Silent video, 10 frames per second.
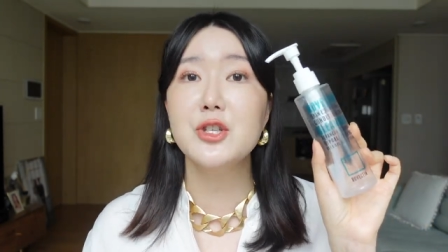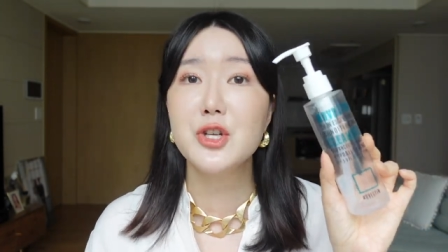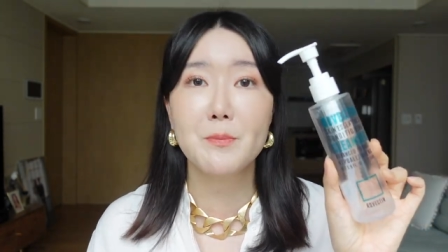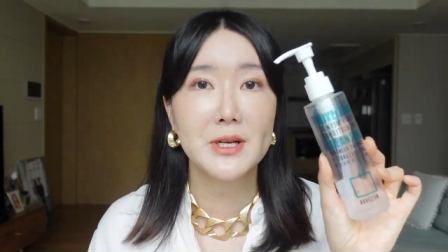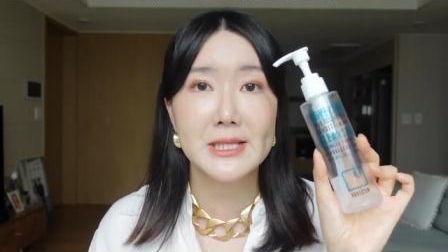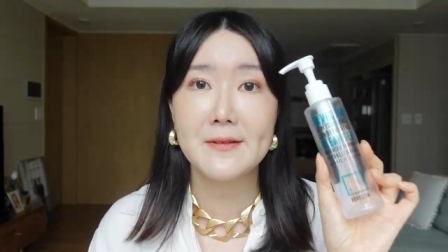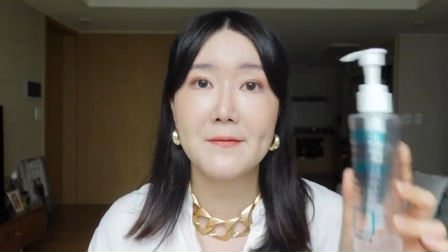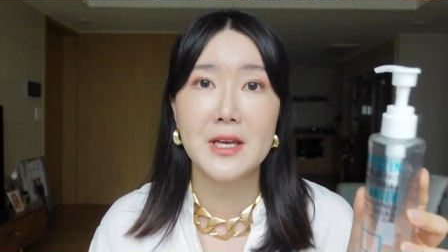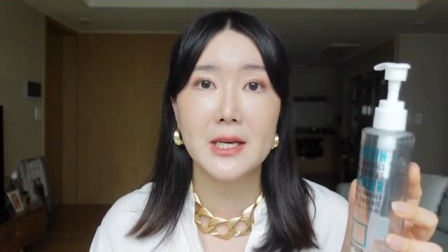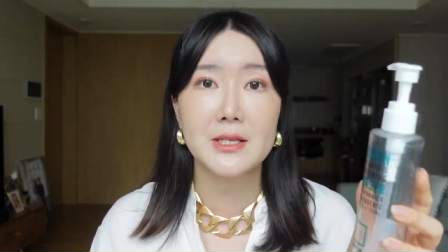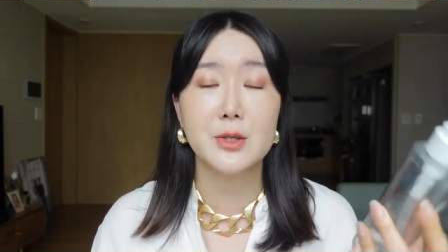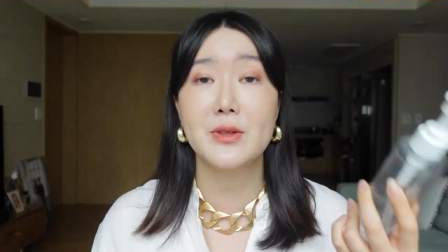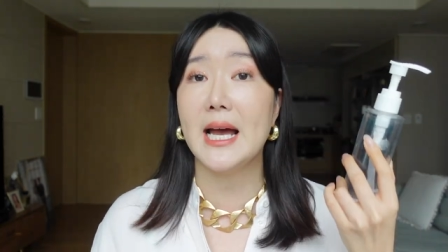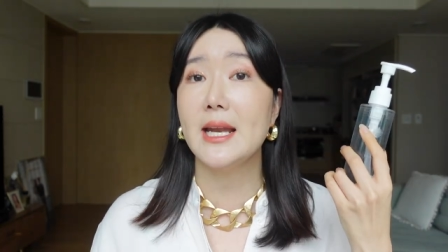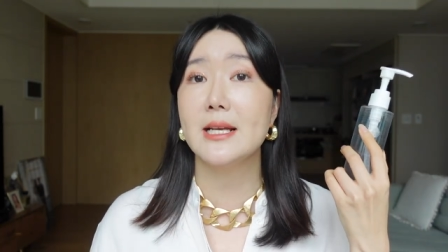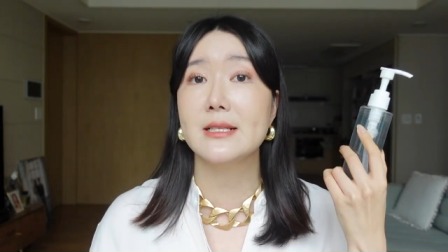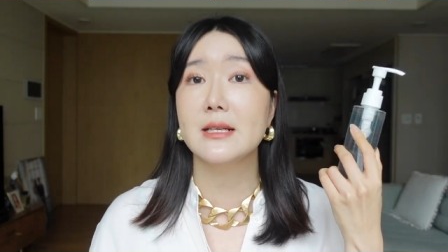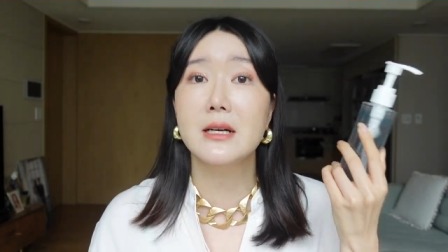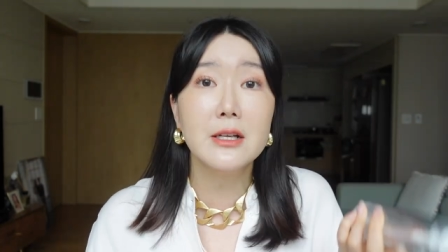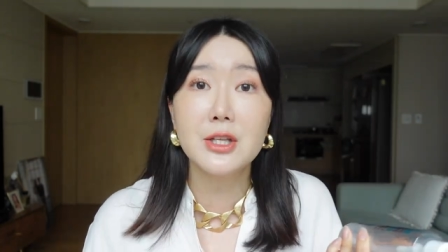one hundred percent vegan. So that
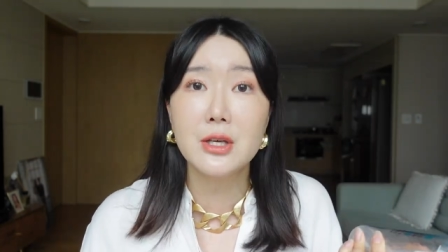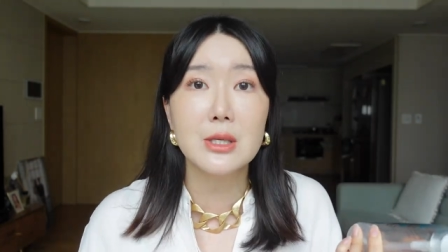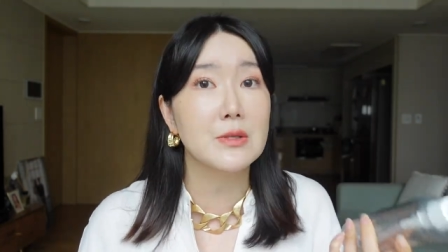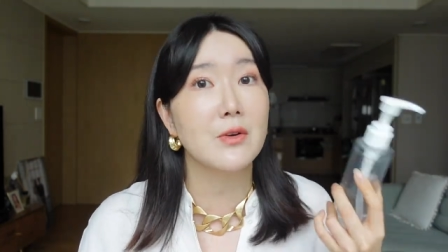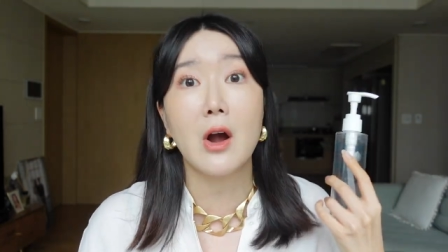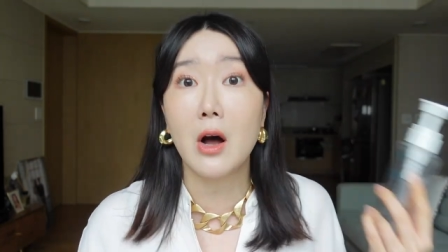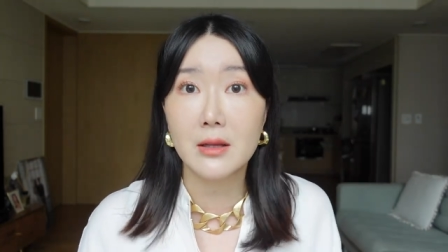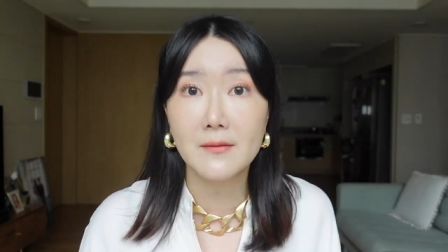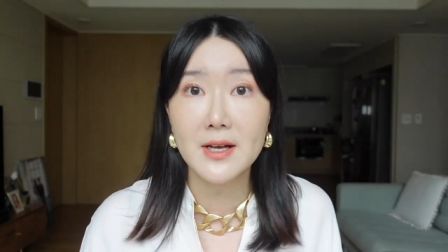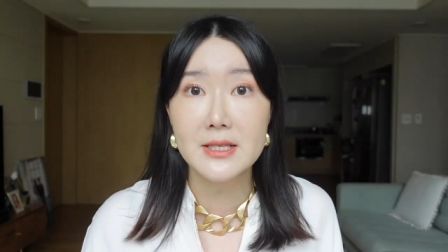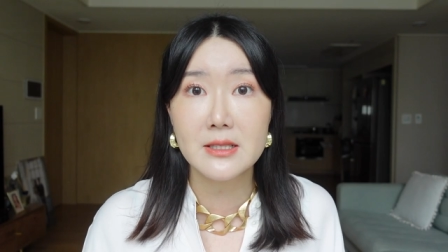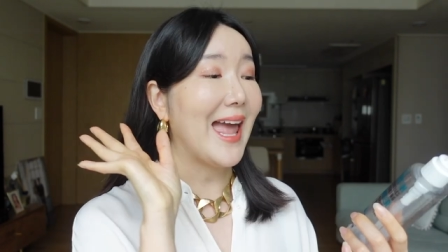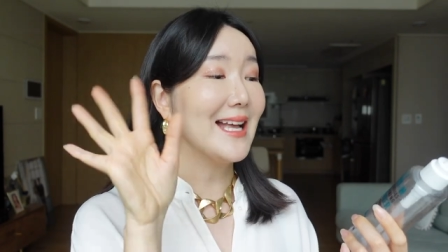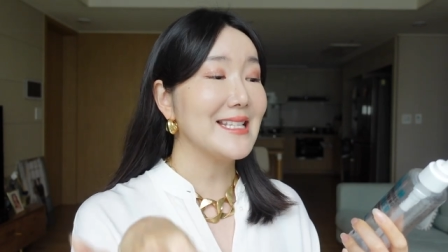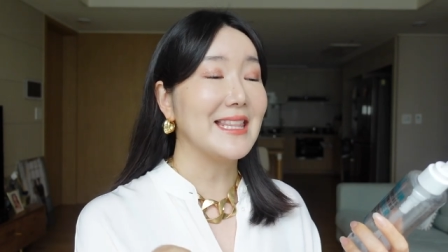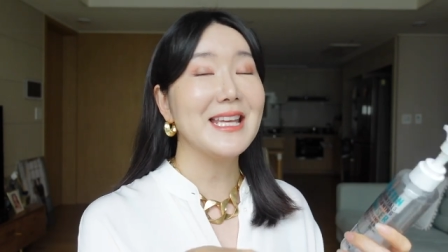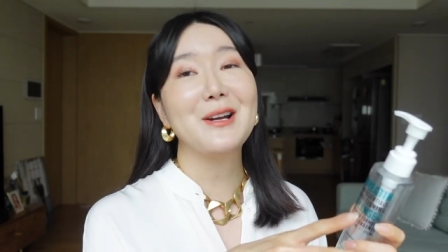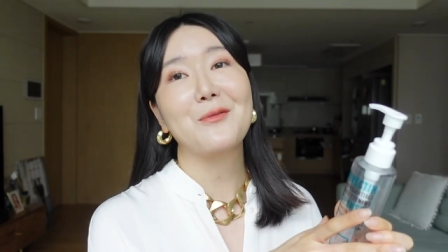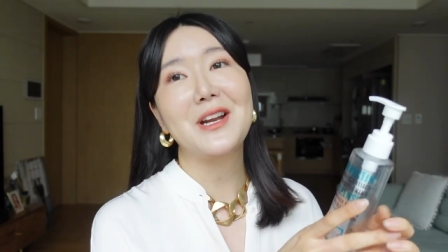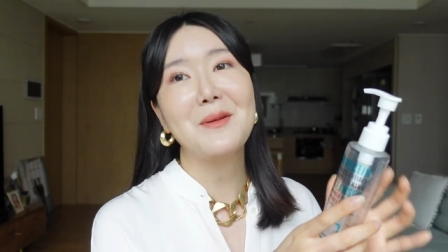is good news for all of us. And I
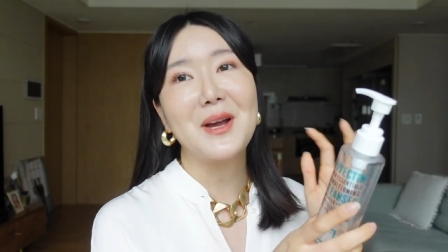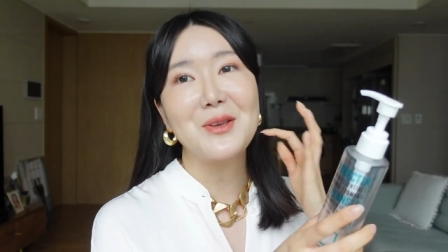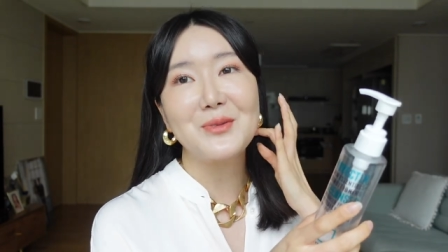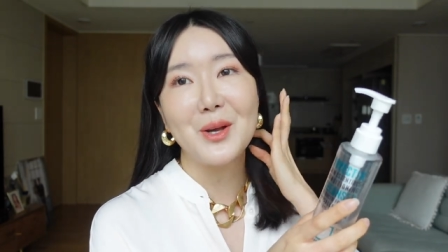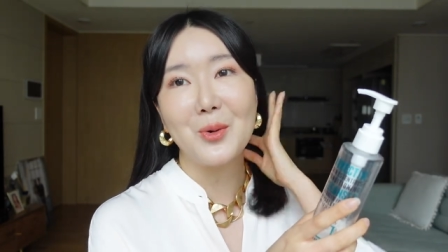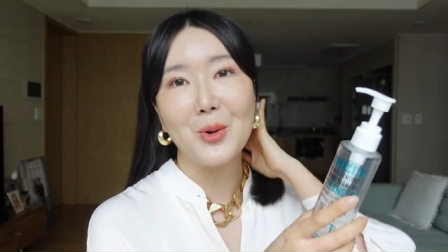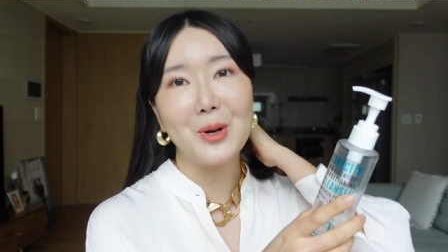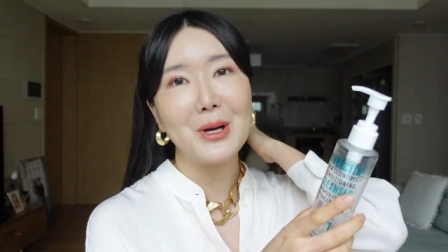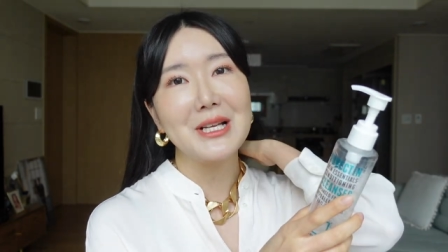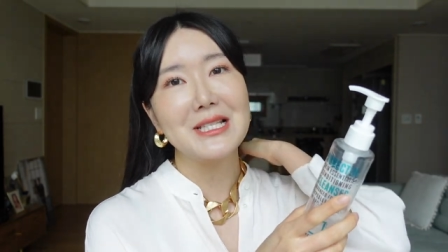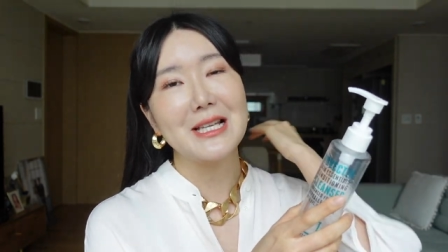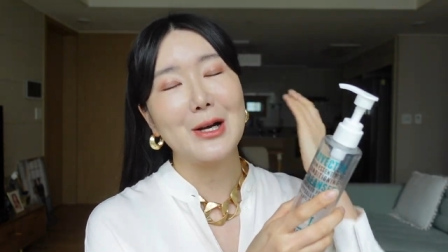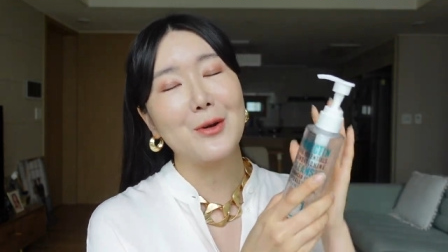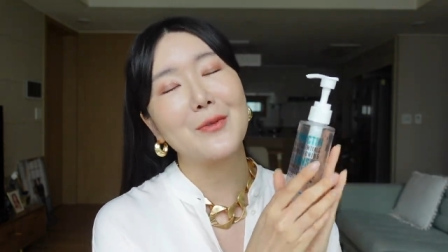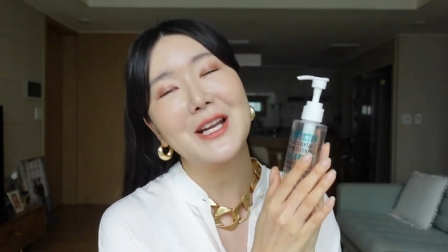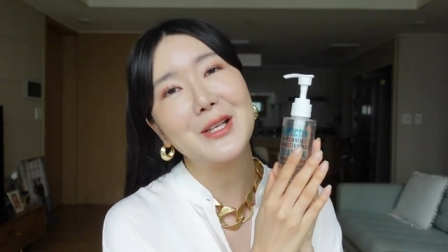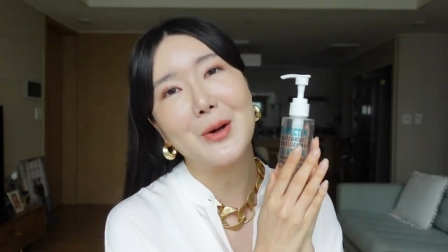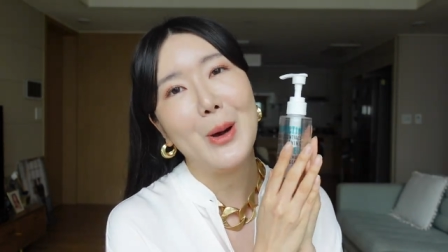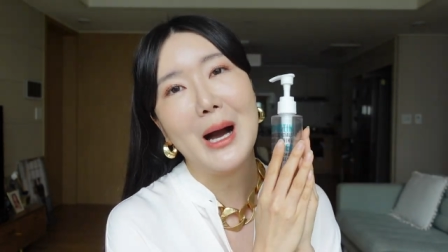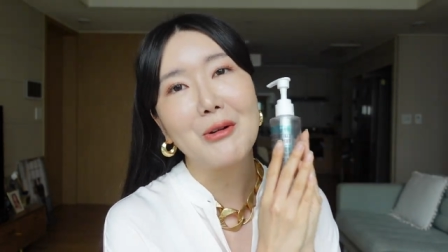think already my unicorns already
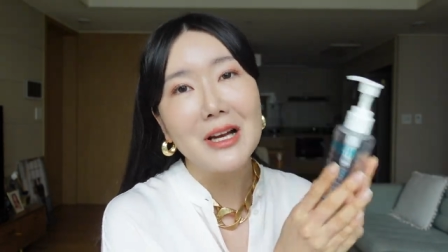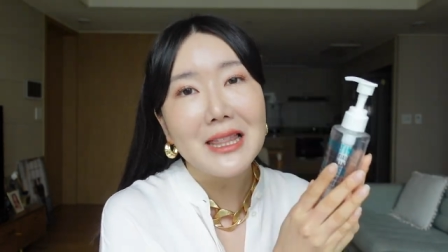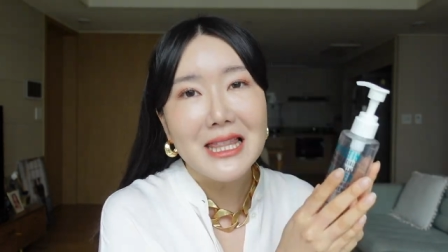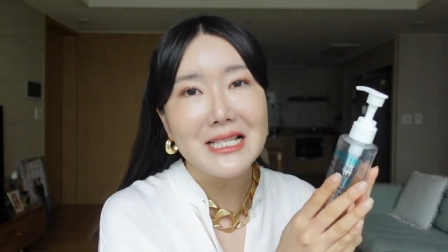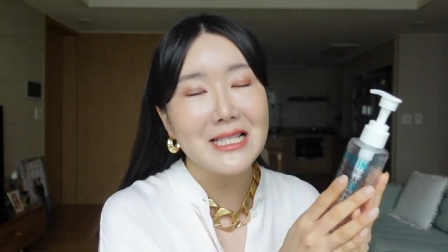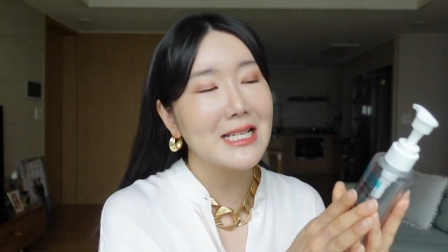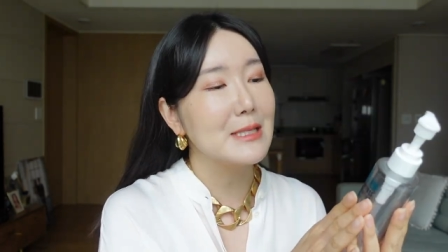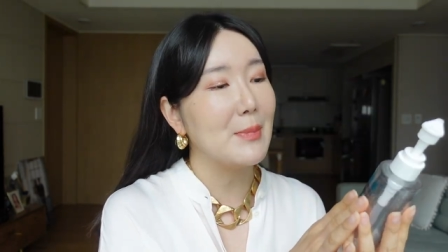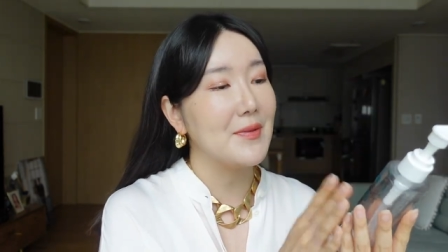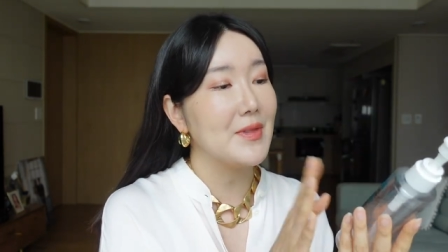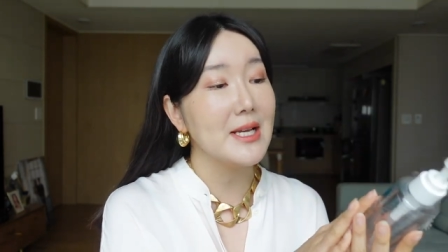know how good this is, but